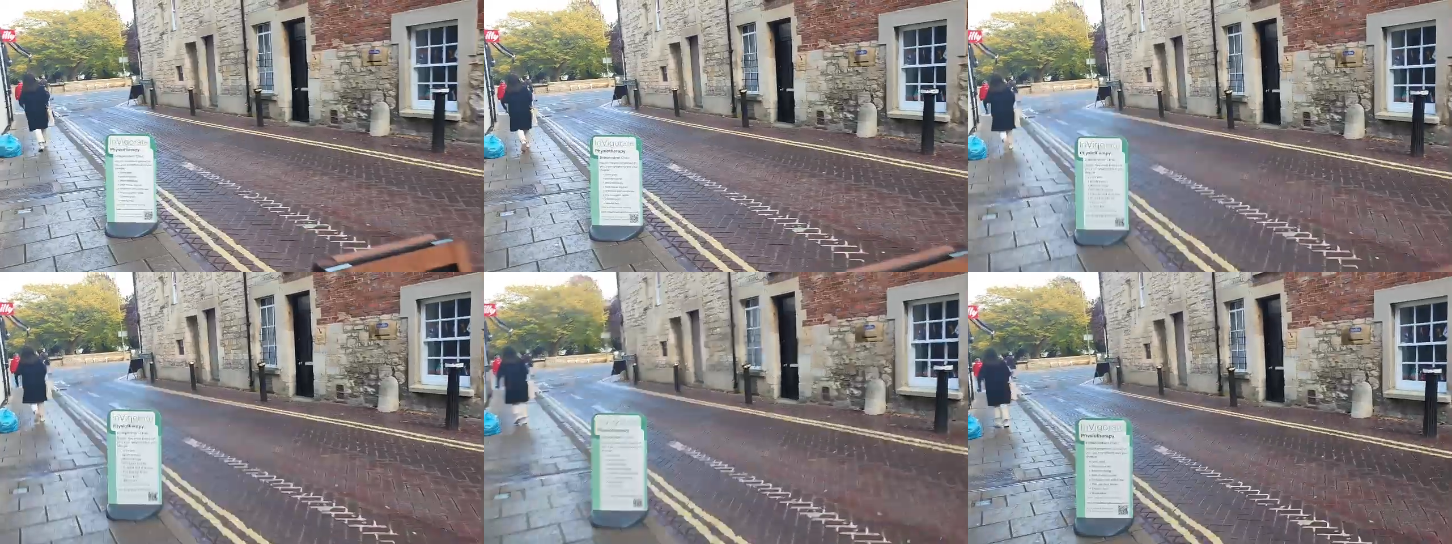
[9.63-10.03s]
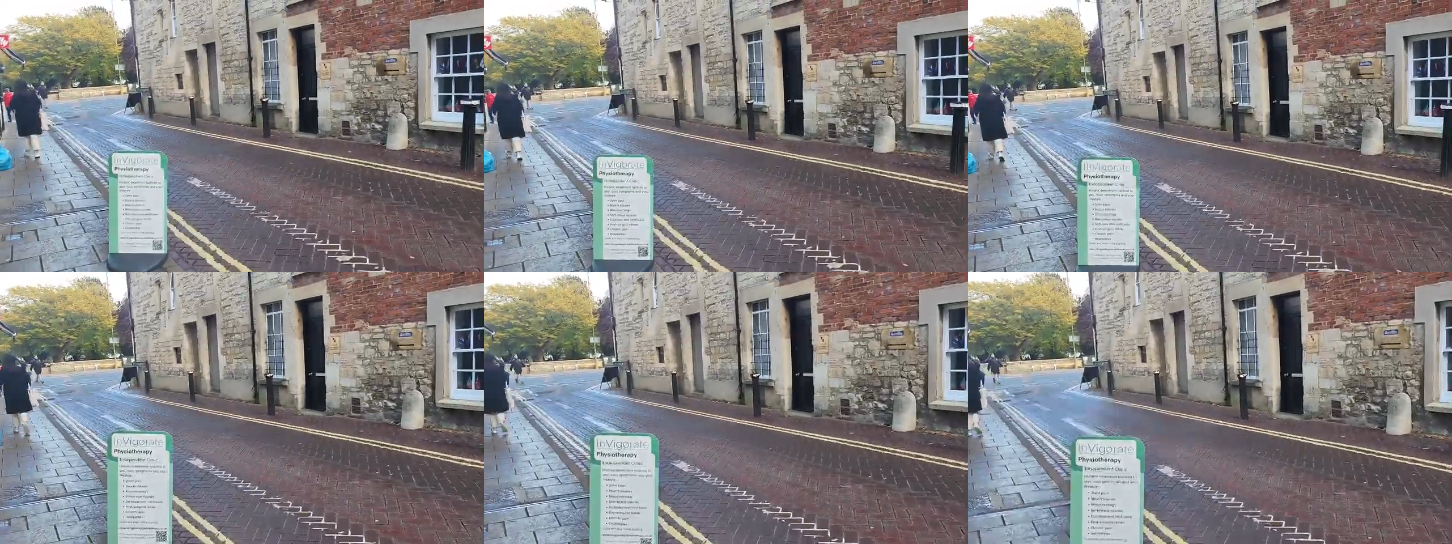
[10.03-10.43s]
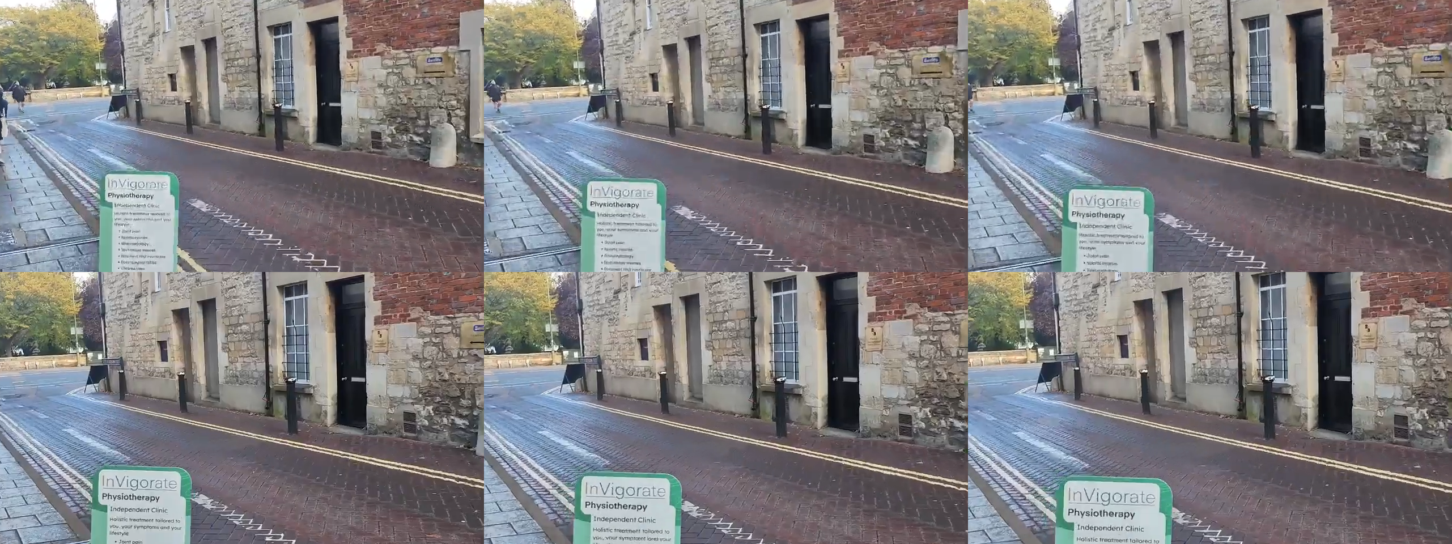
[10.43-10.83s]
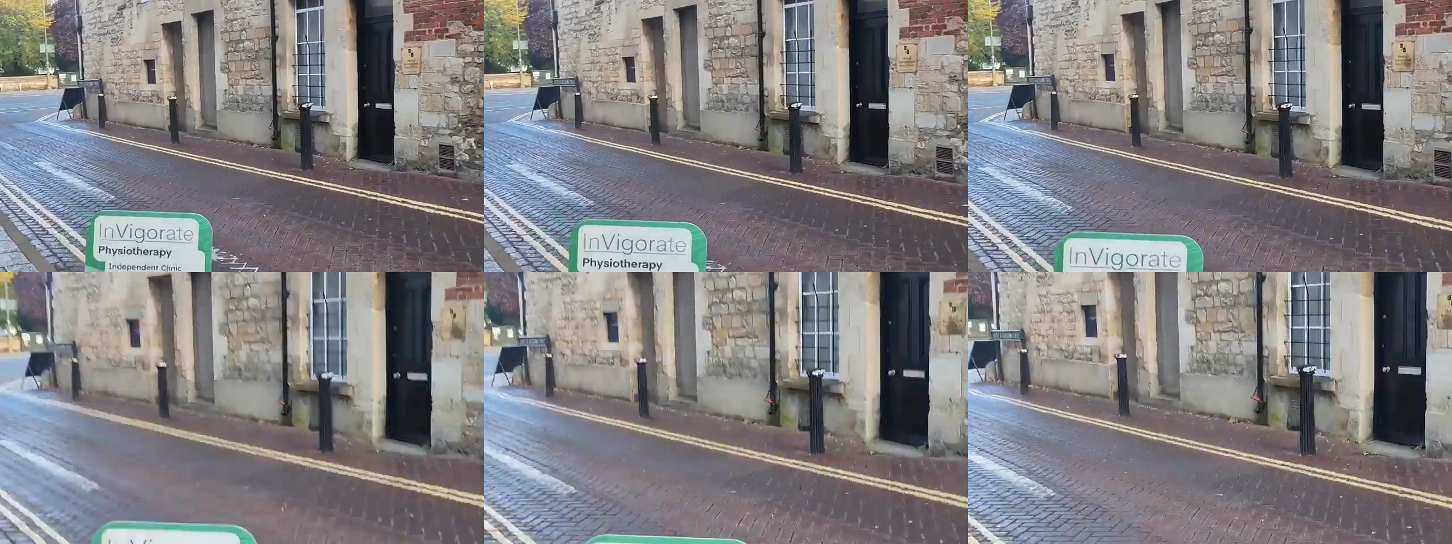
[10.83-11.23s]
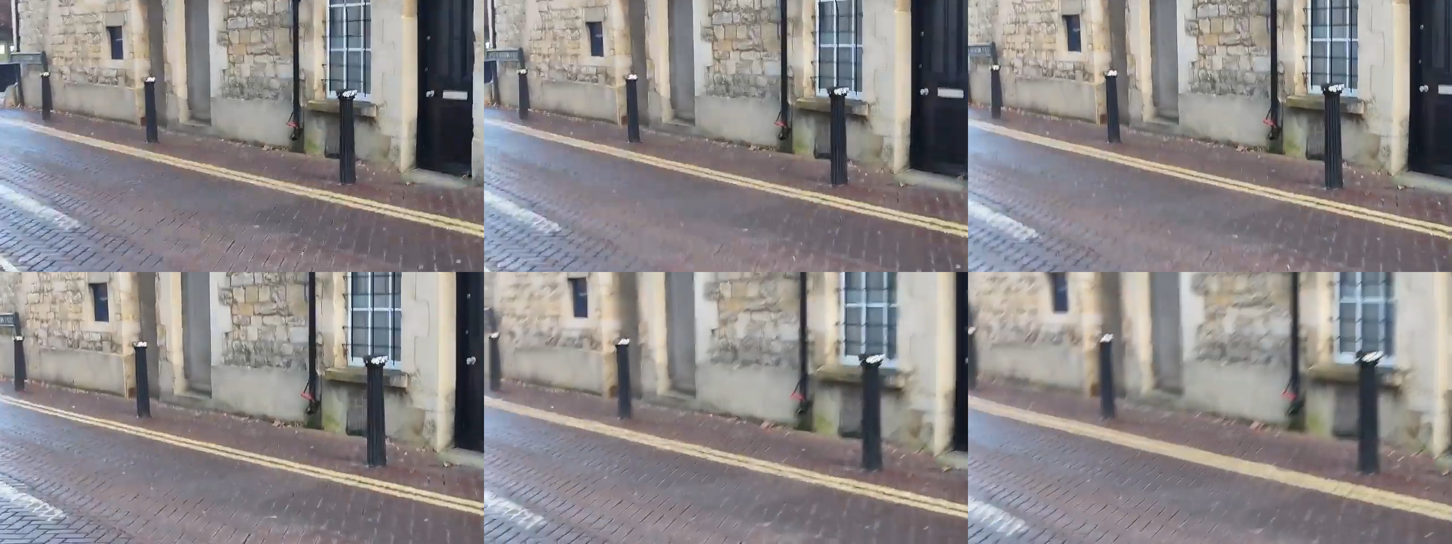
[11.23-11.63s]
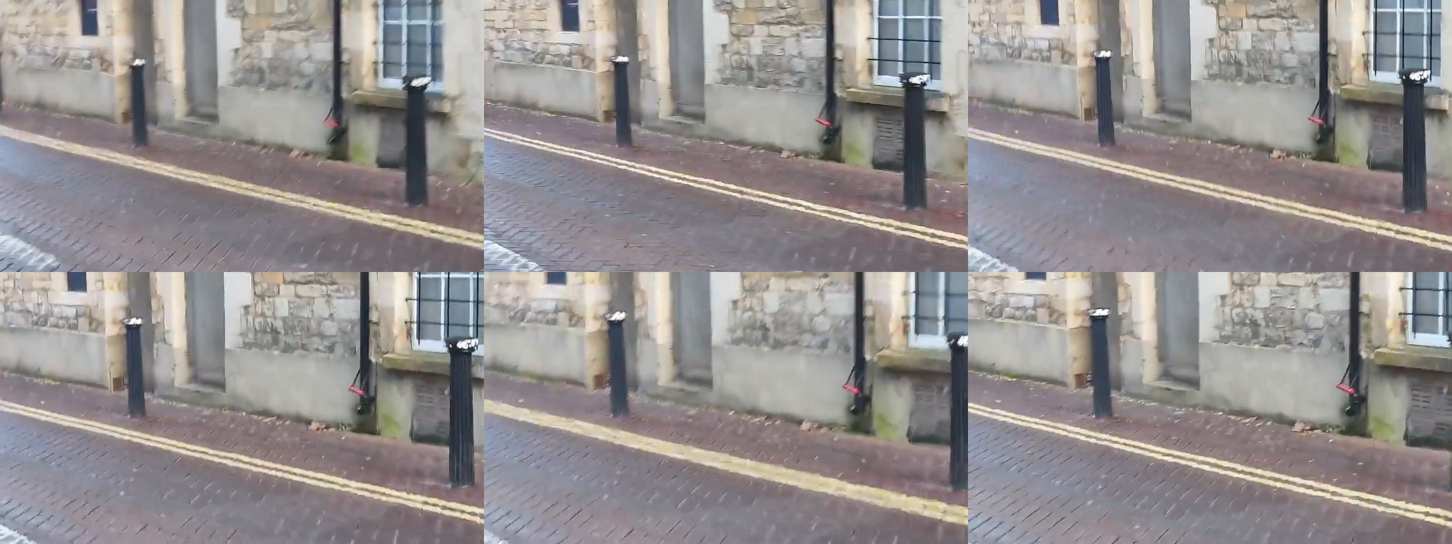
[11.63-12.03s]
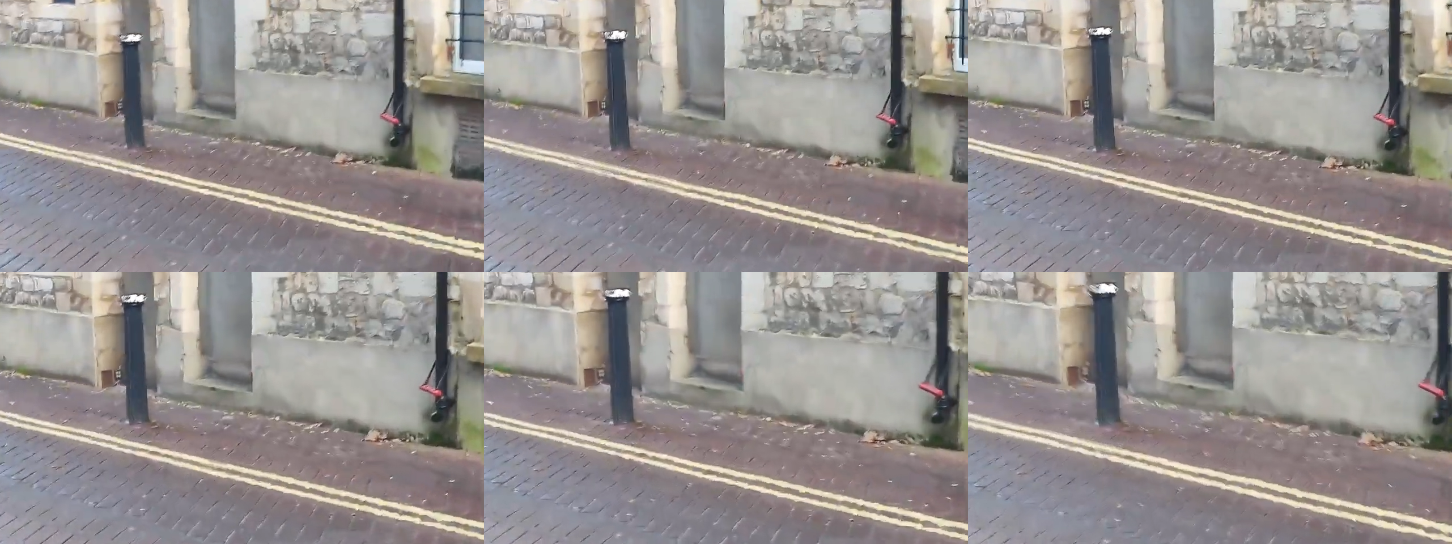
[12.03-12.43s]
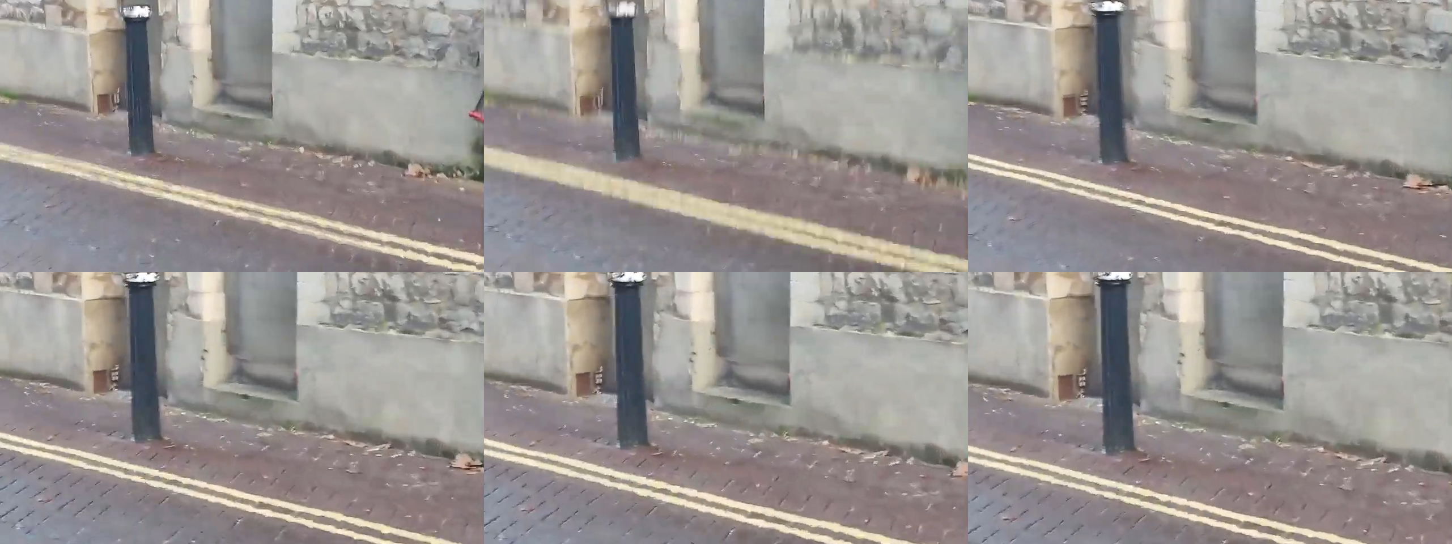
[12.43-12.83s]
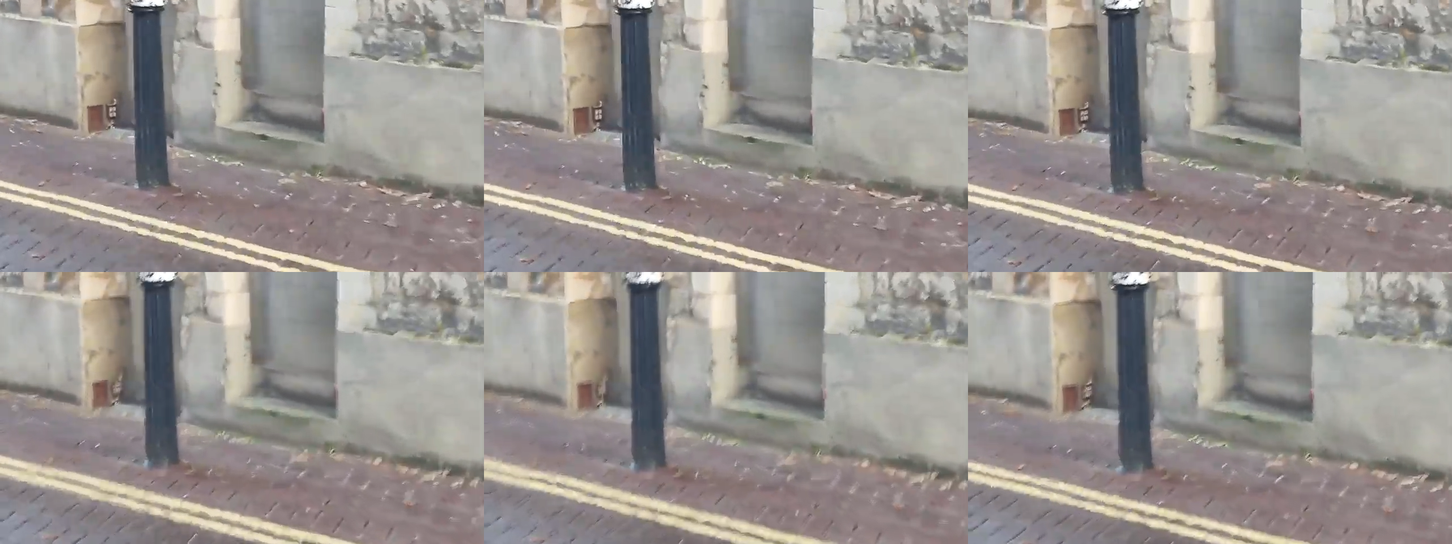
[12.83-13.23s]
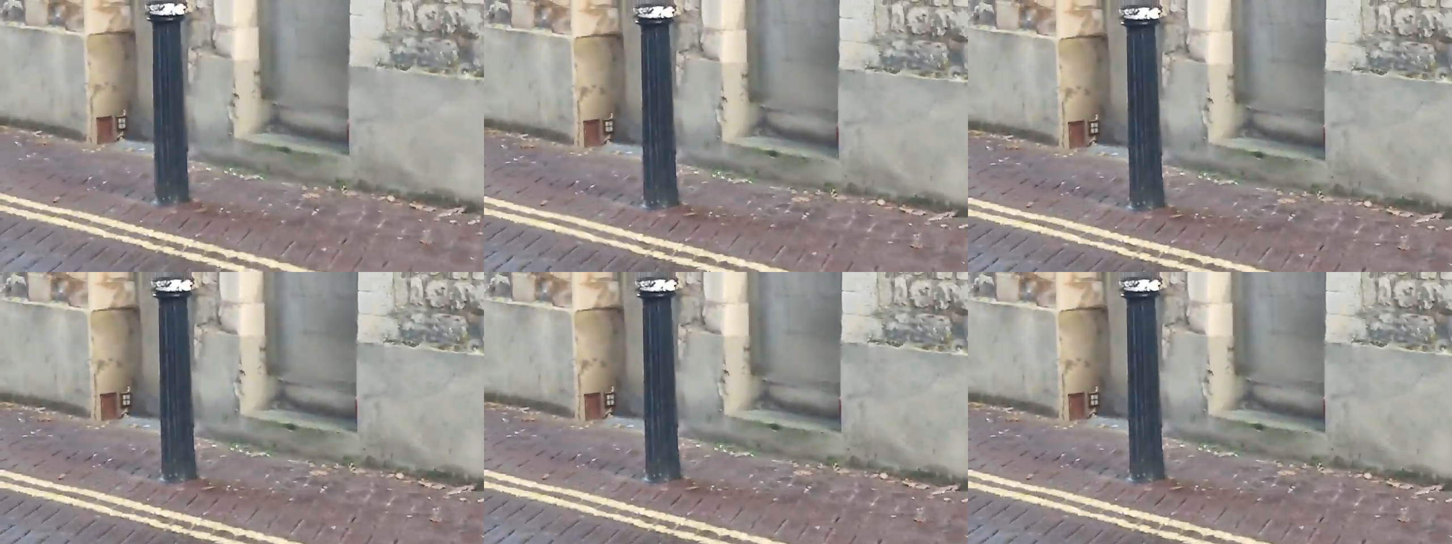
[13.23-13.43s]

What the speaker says: Nobody's mouth can be seen.